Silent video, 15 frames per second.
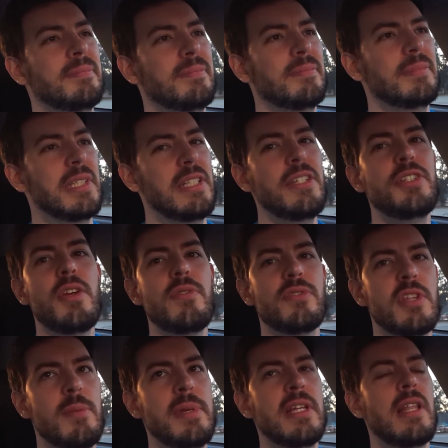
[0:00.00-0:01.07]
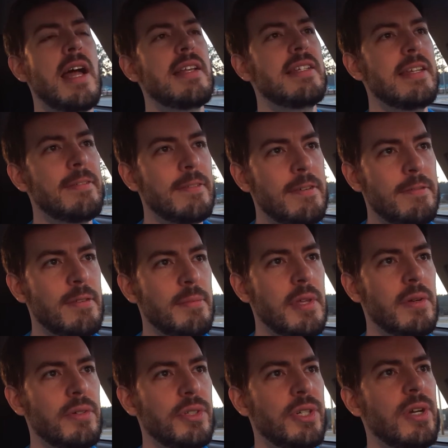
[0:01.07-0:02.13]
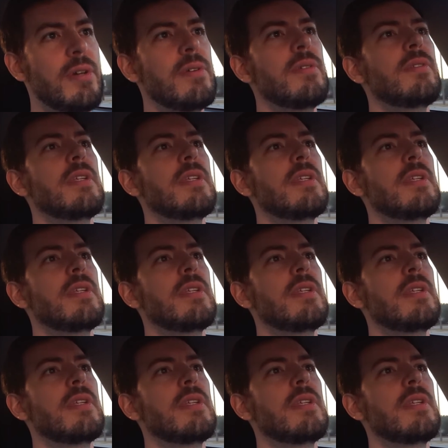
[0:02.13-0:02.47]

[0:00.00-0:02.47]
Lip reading: But this show is going to be a lot different from those shows.